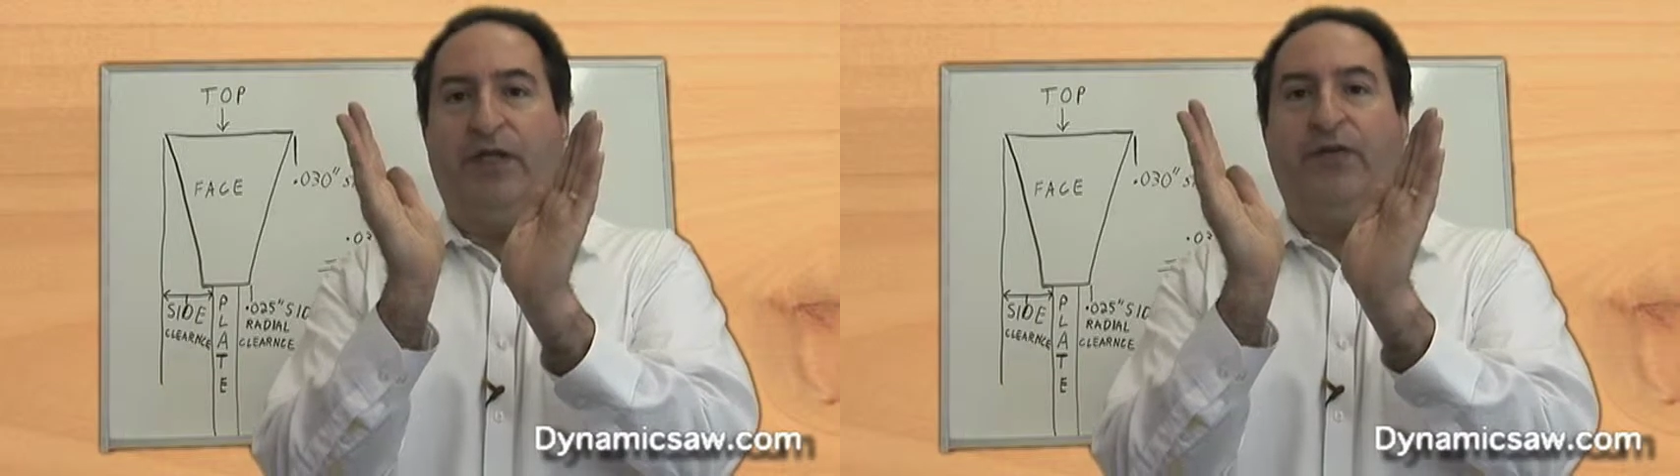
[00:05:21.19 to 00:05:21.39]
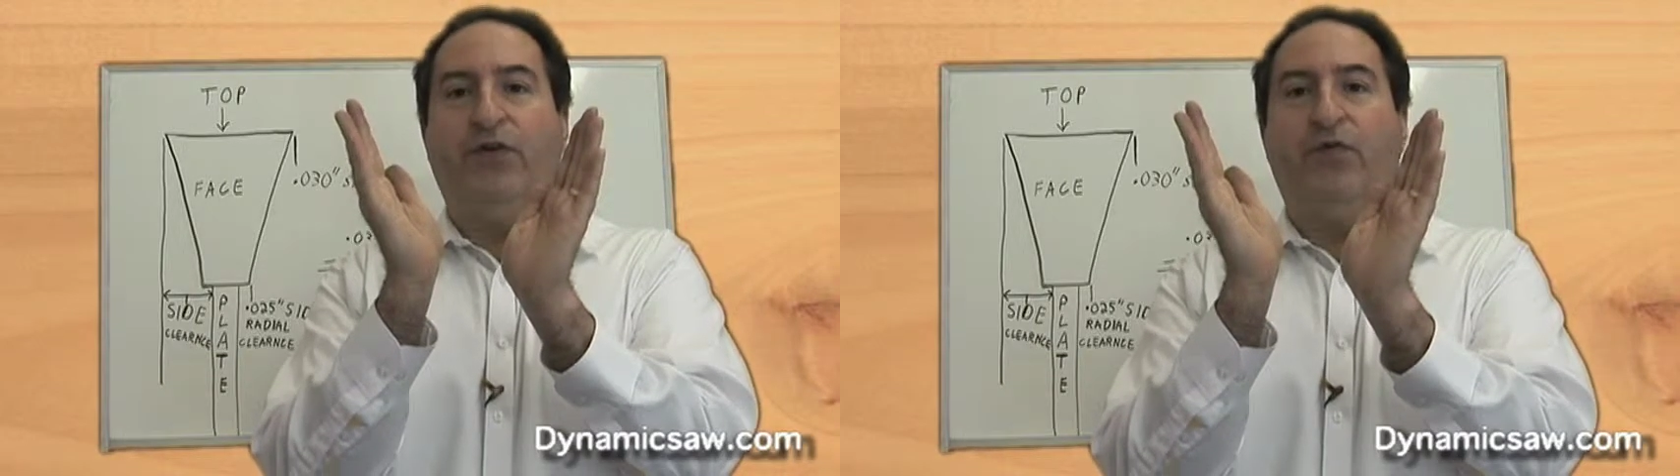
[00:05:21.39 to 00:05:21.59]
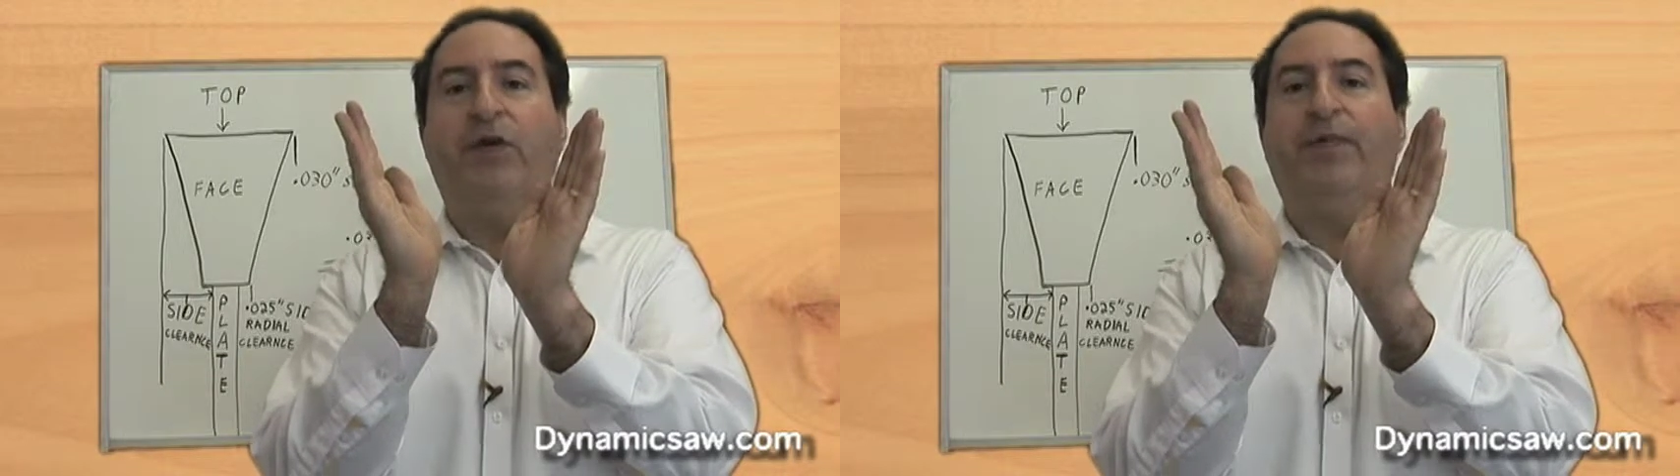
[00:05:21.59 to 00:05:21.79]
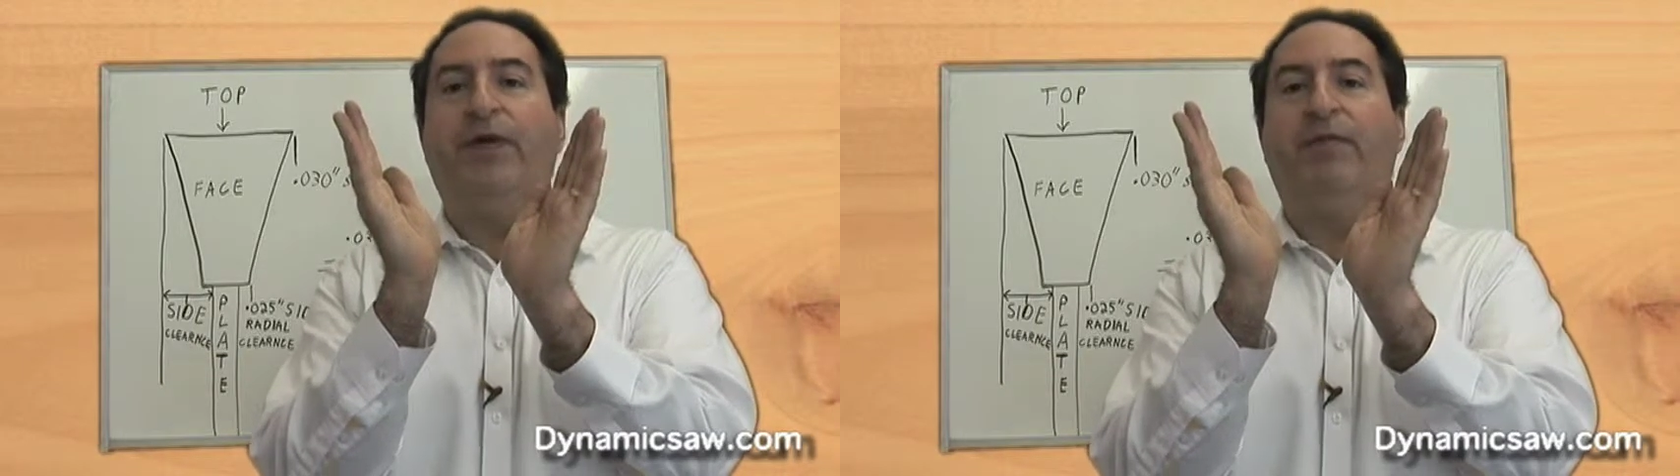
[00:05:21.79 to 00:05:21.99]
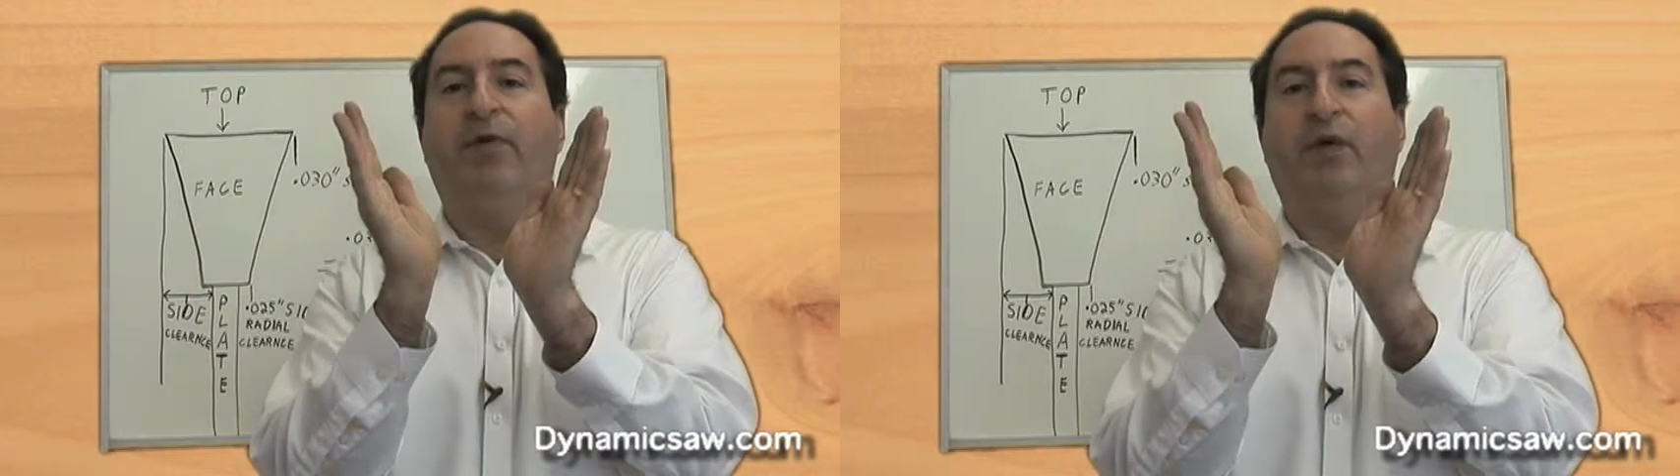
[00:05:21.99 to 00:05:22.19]
If you're
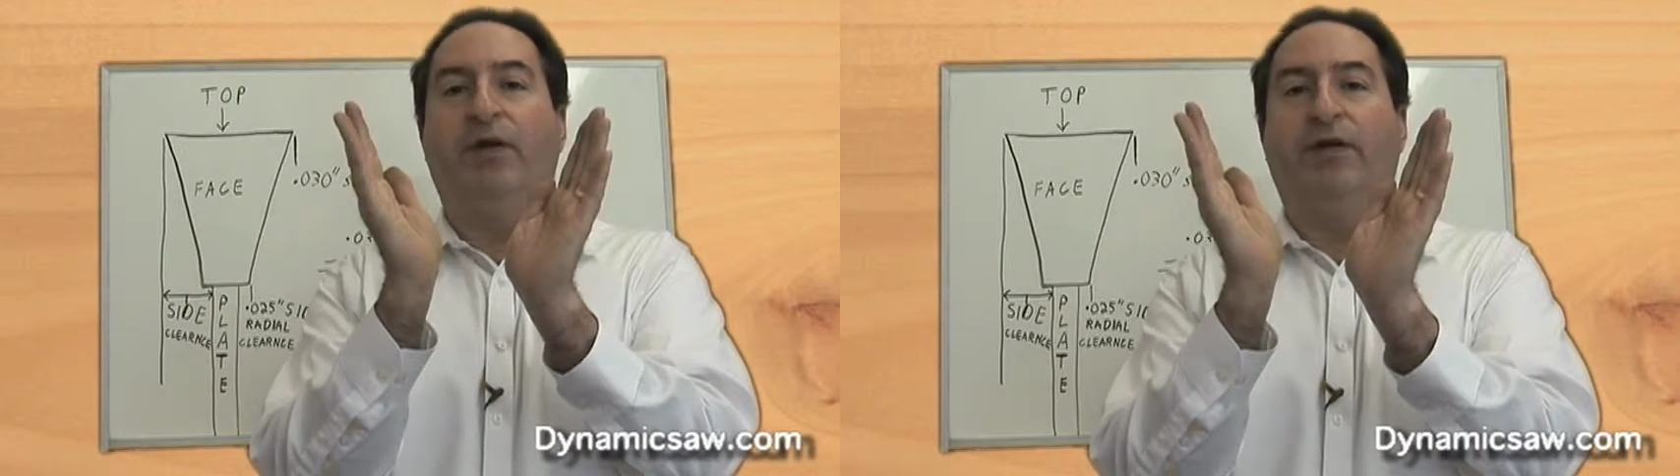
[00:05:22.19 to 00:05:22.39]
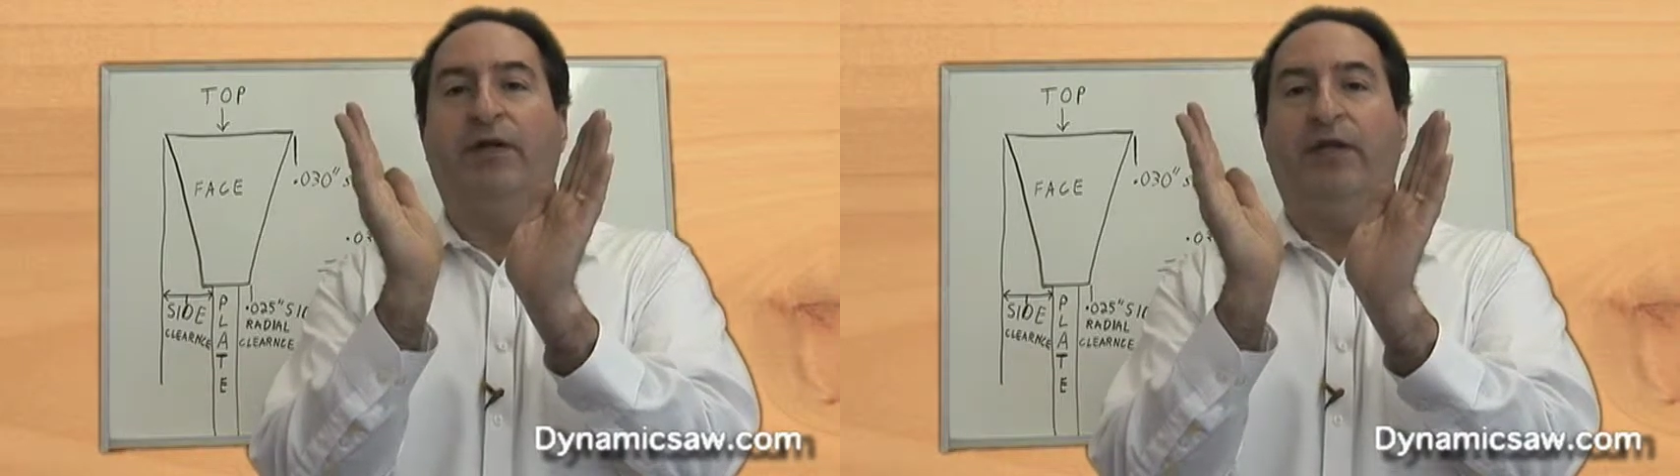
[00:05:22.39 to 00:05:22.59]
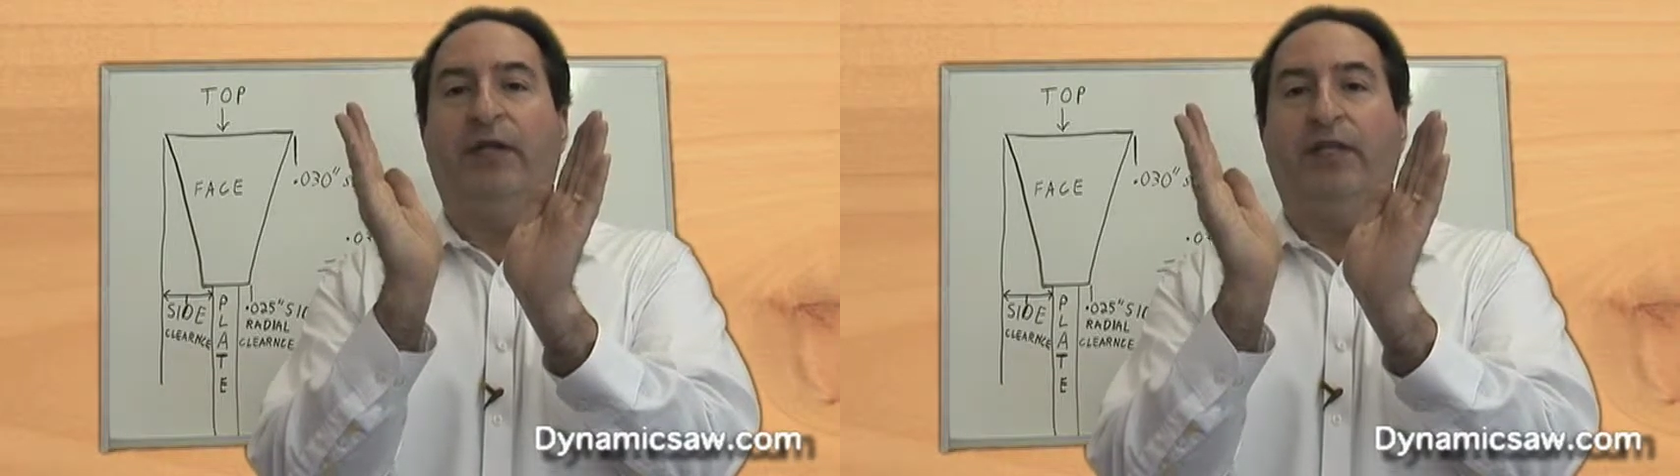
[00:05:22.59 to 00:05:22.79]
ripping a board